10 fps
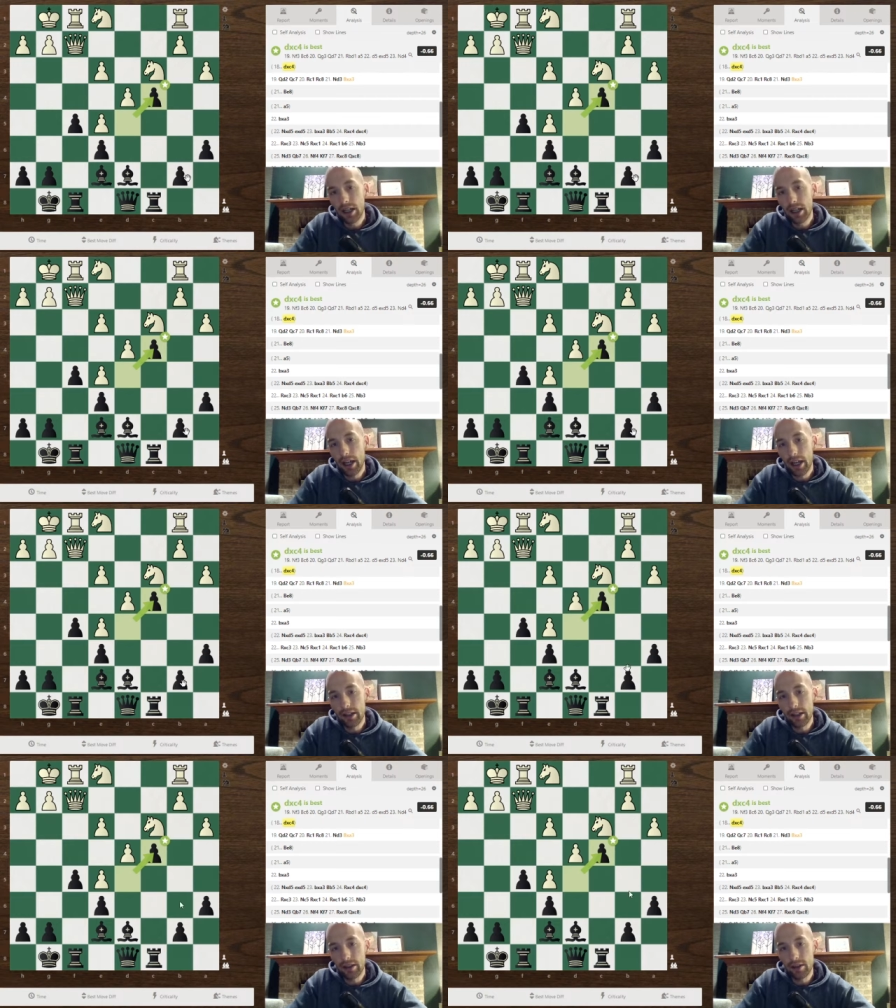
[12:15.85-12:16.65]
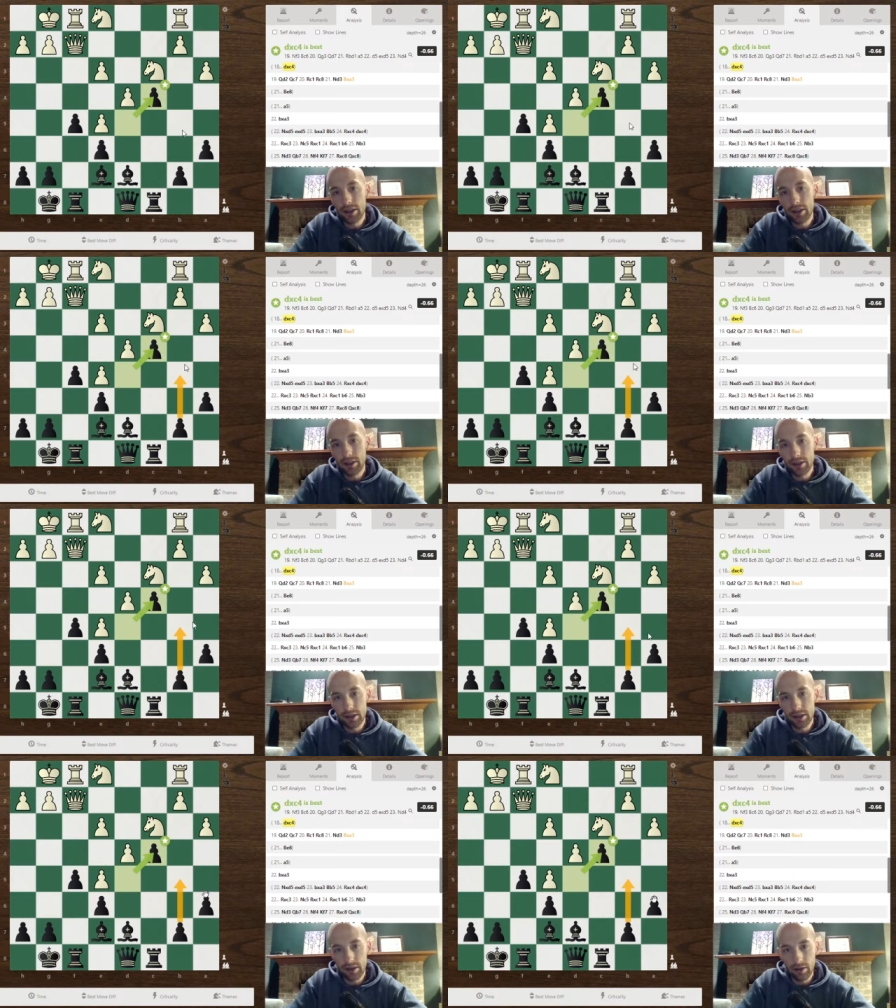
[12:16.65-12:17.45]
And eventually,
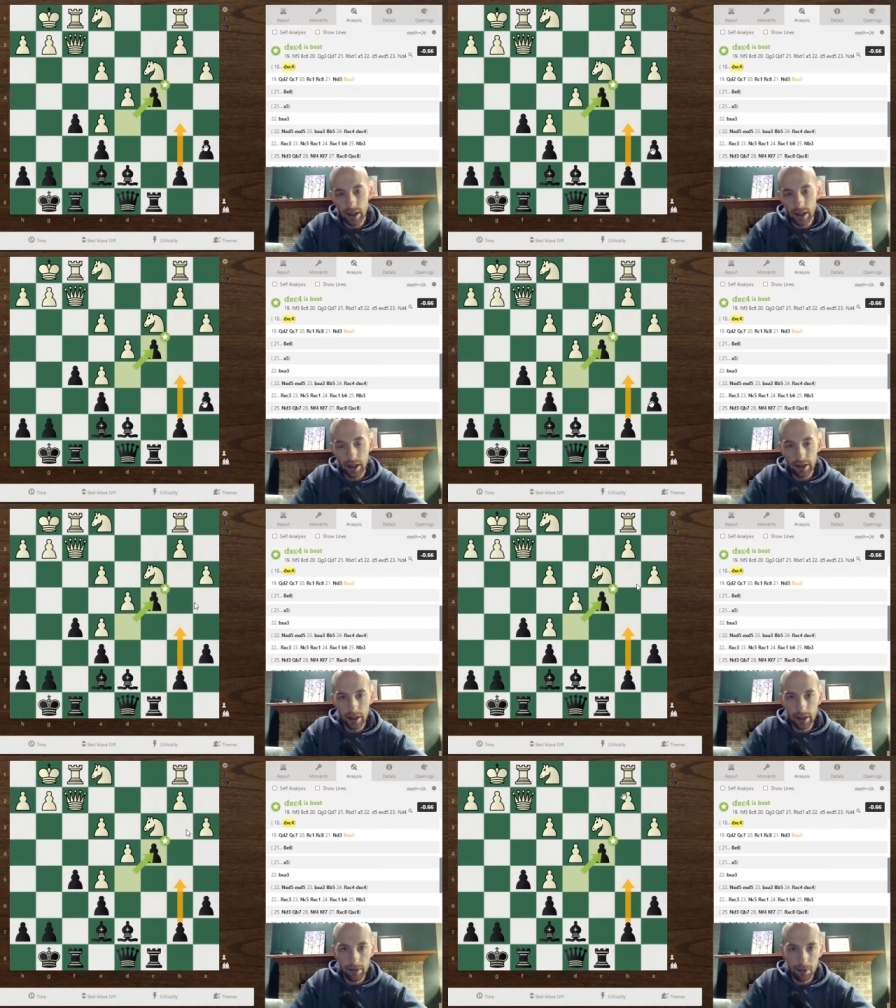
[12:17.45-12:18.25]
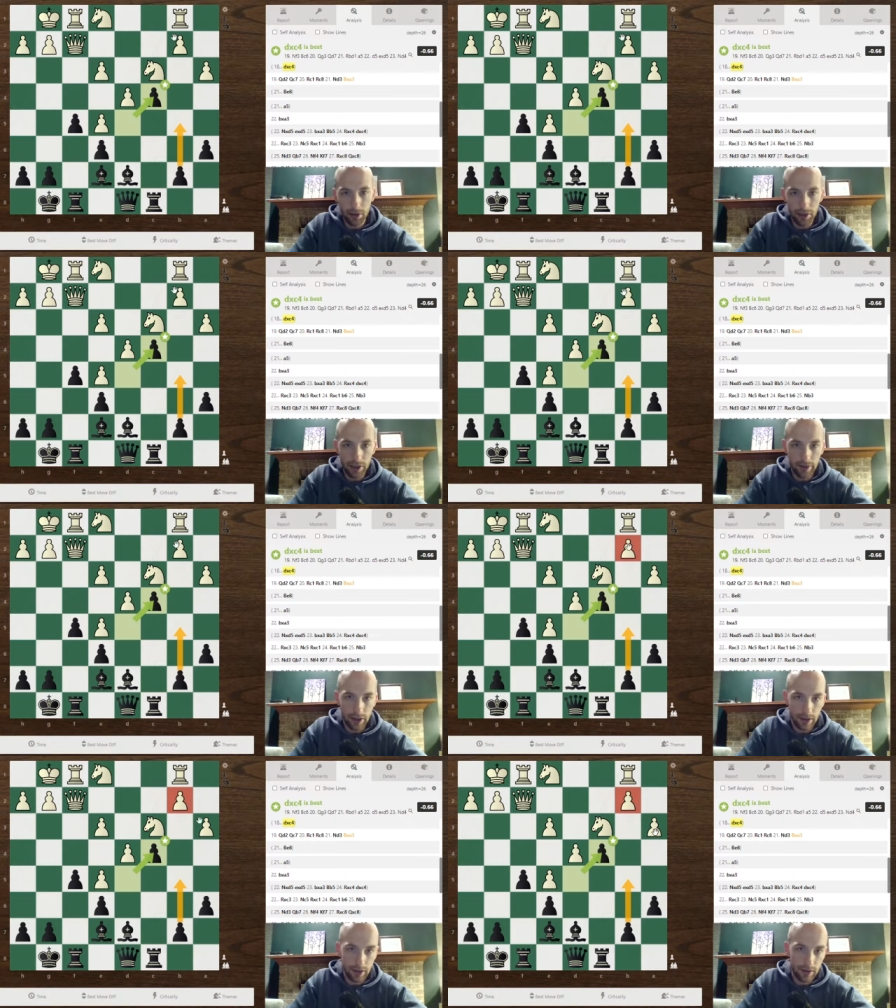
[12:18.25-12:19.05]
I can push. I've got
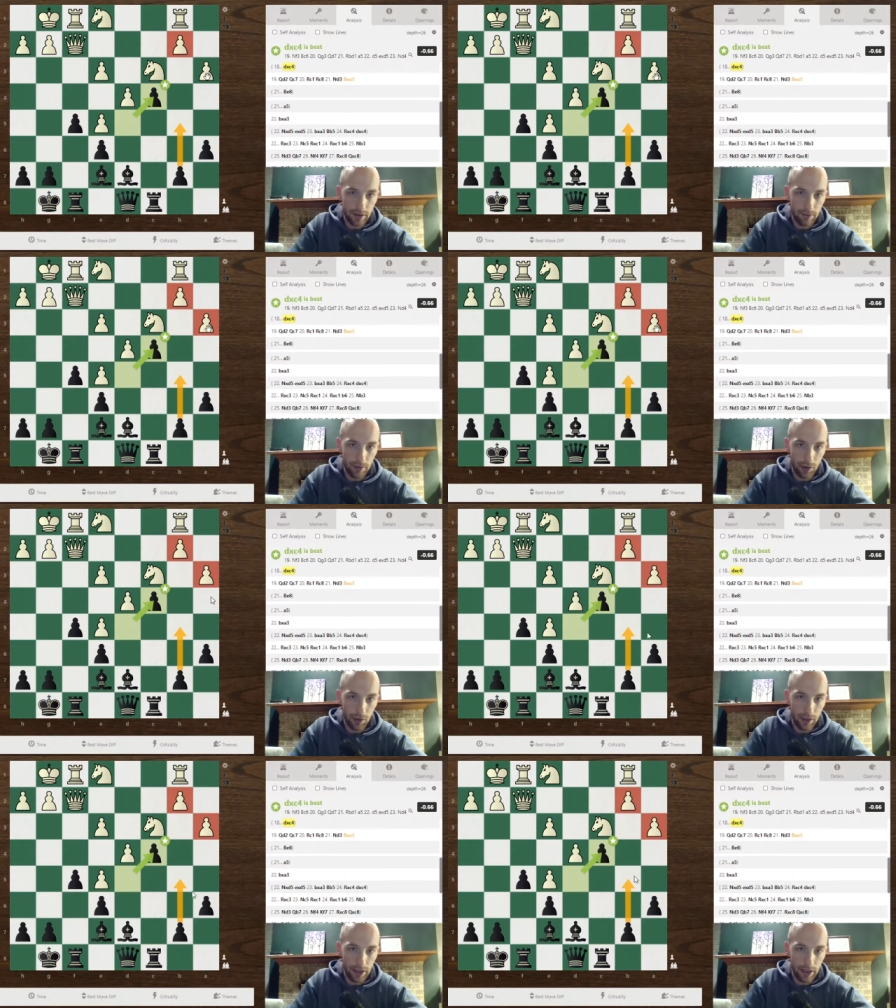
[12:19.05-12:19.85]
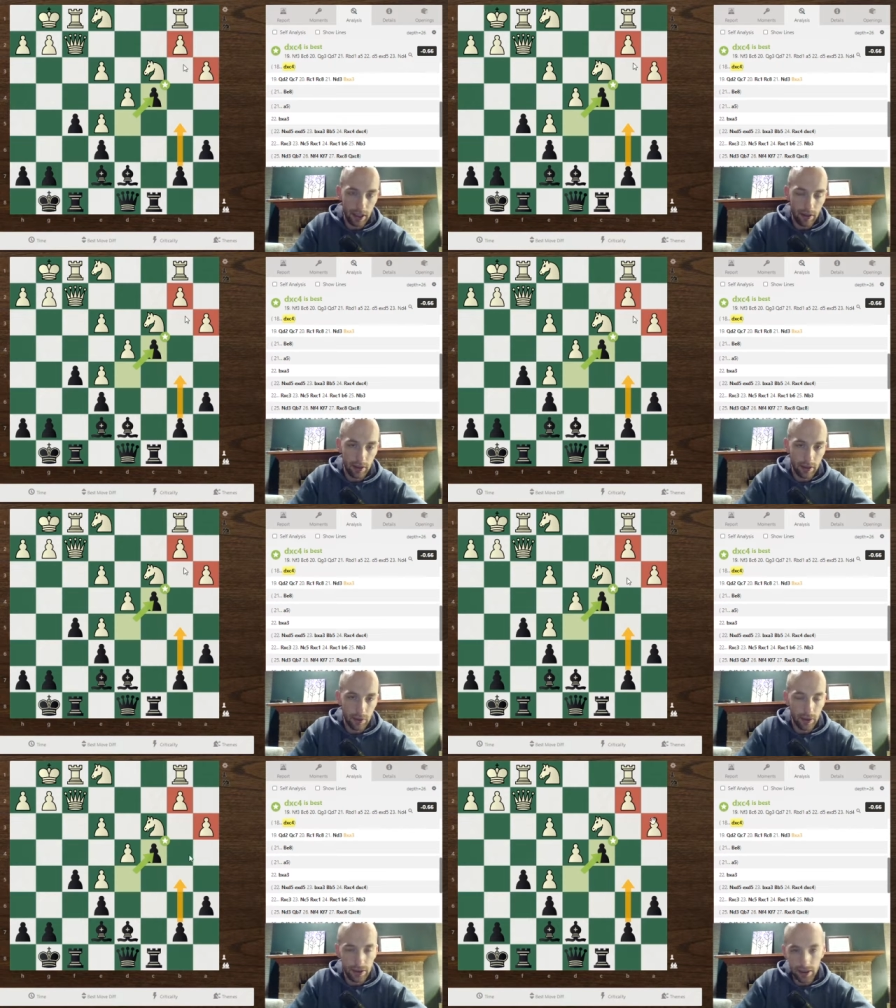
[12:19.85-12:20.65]
this majority now on the
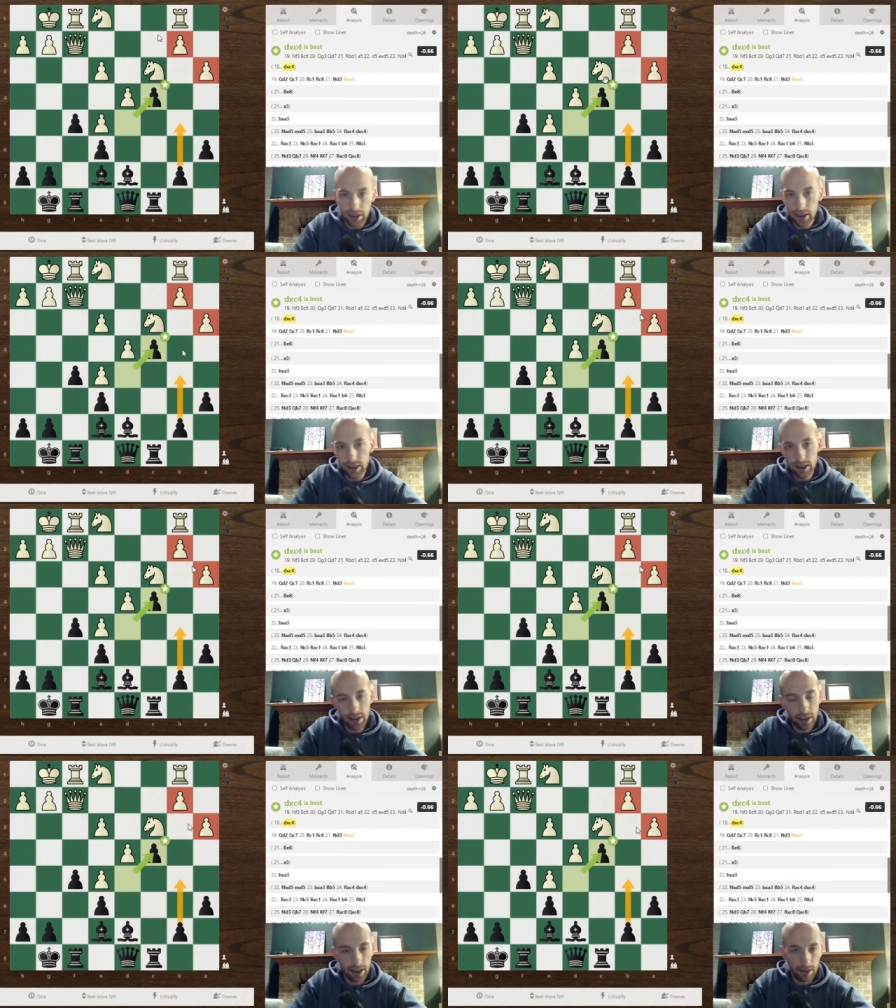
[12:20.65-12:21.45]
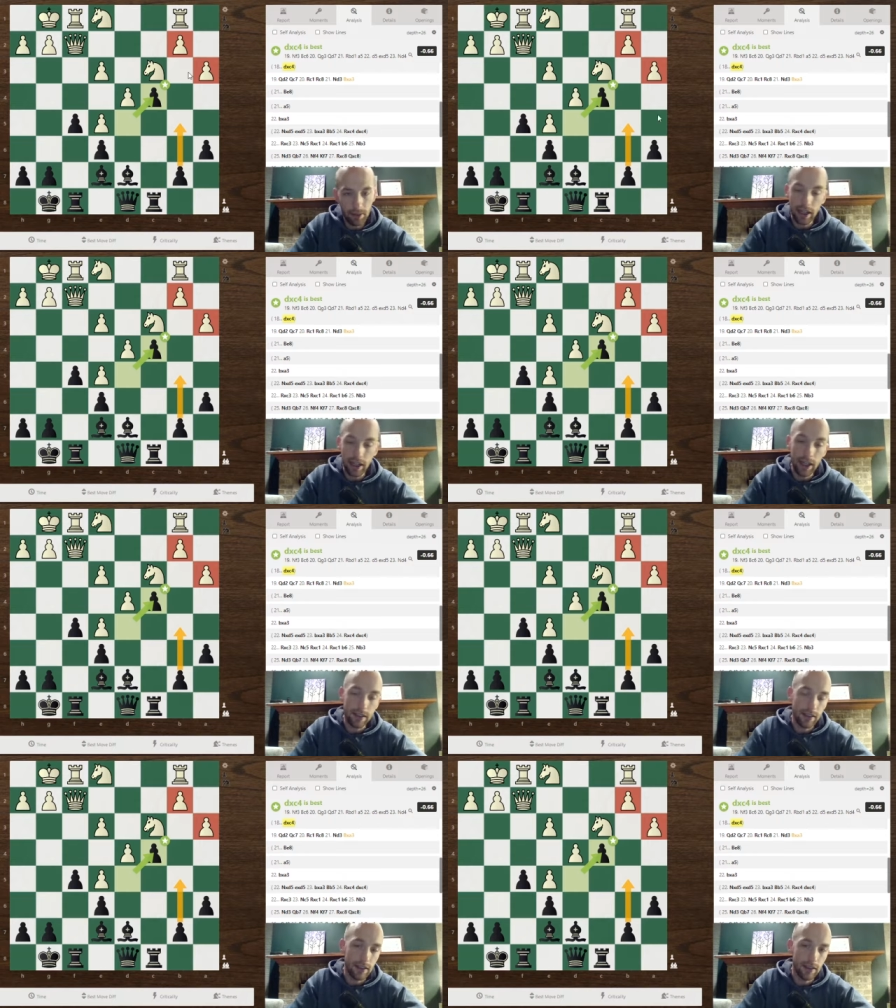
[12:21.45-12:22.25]
queen side, and that can be an
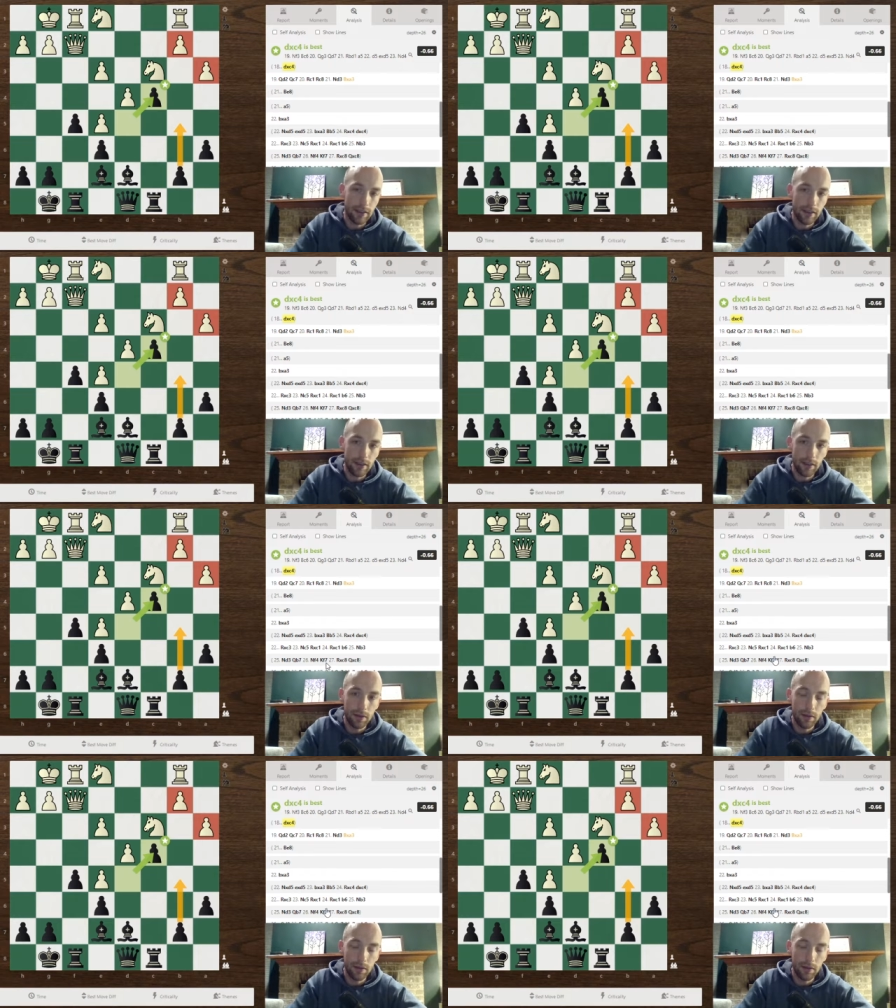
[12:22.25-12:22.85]
asset. So